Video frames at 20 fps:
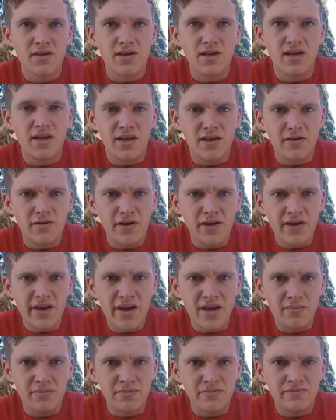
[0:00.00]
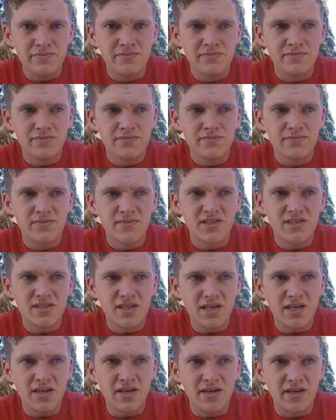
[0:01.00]
And here I am,
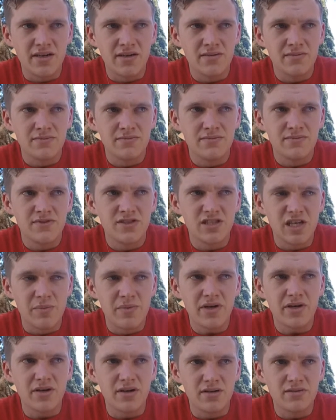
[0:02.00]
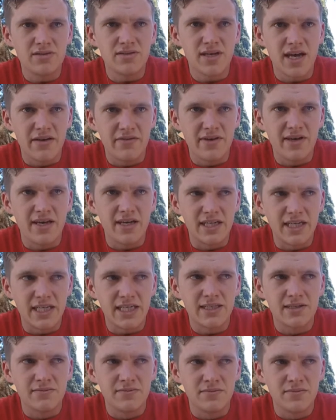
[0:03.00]
sitting here. Stomach hurts, have a headache.
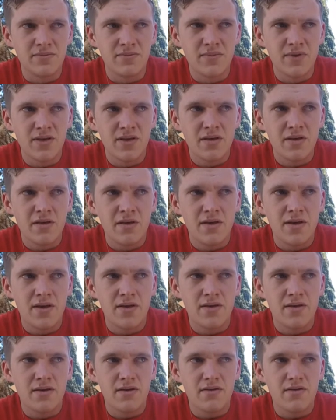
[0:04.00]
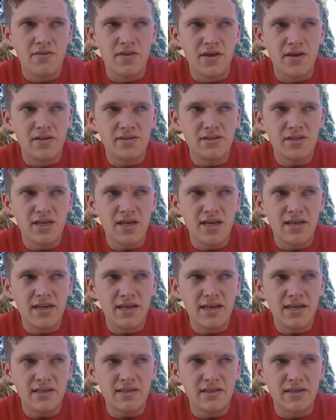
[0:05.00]
There's the
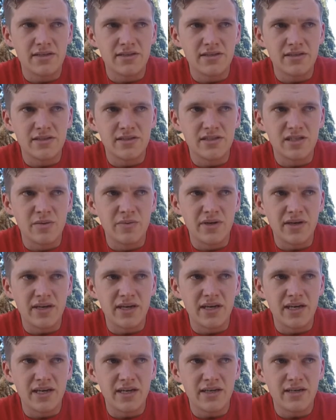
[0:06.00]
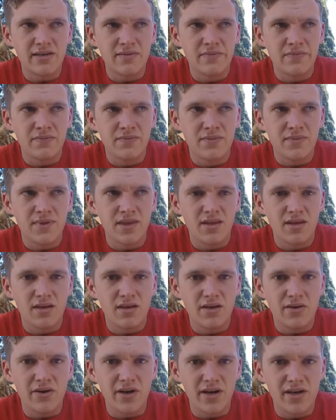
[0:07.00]
headache. There's the stomach ache.
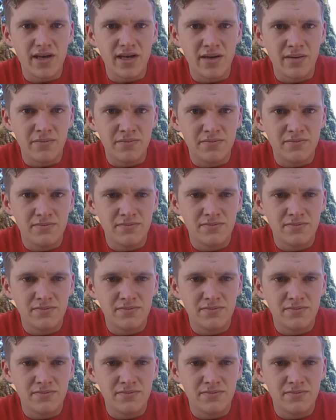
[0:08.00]
Here I am.